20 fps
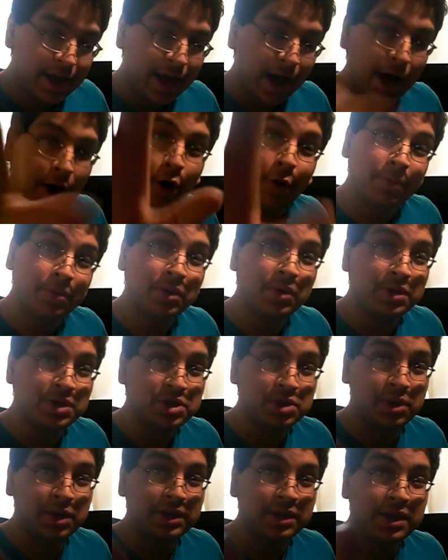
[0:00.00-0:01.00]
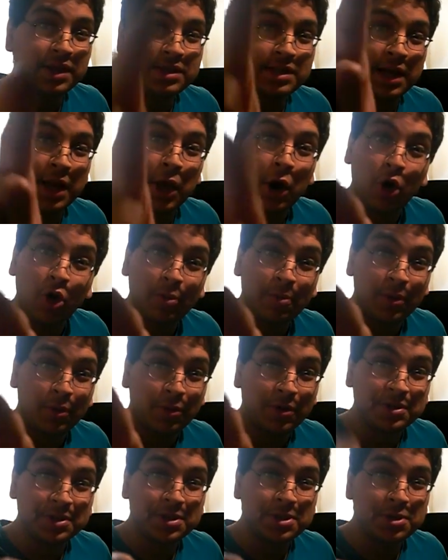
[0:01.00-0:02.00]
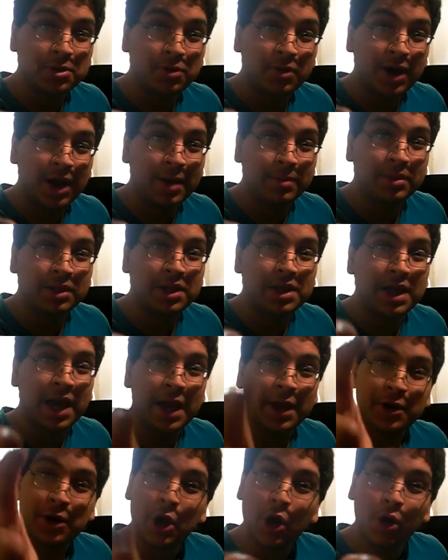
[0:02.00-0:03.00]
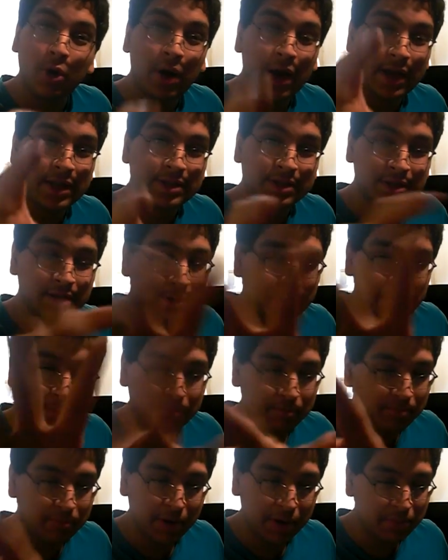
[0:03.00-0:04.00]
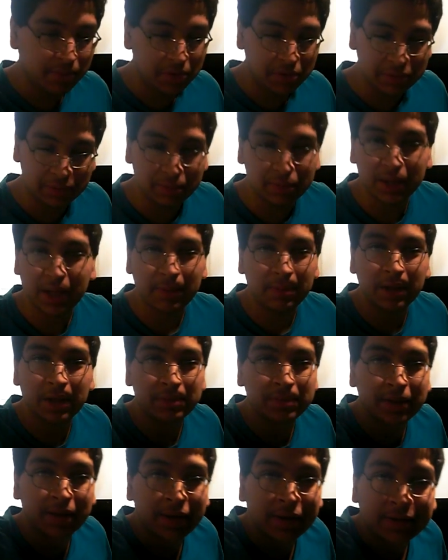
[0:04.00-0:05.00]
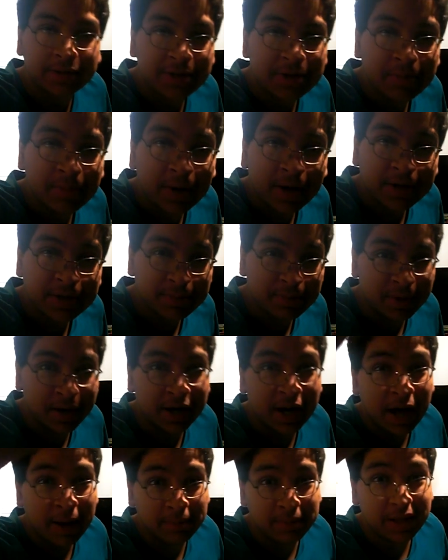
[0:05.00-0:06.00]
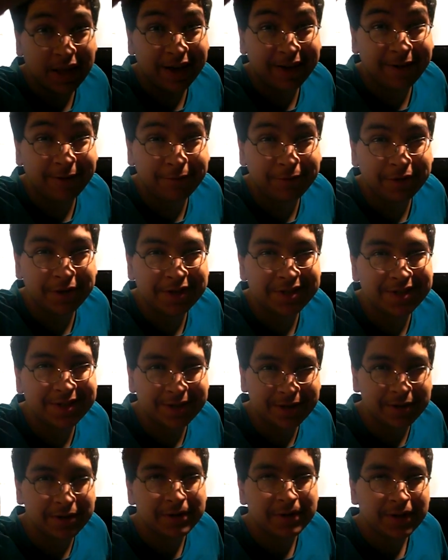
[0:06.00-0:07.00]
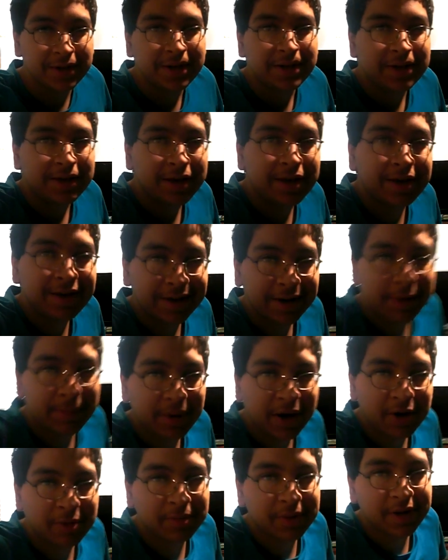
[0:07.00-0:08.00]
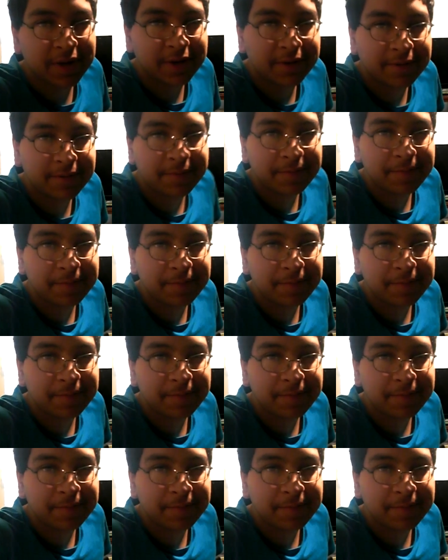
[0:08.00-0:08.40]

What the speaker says: I hope you enjoyed this, and I hope it wasn't too rambly. I know I mumbled blah, blah, blah too much, but I'm Blackenfist, and I'm out, man.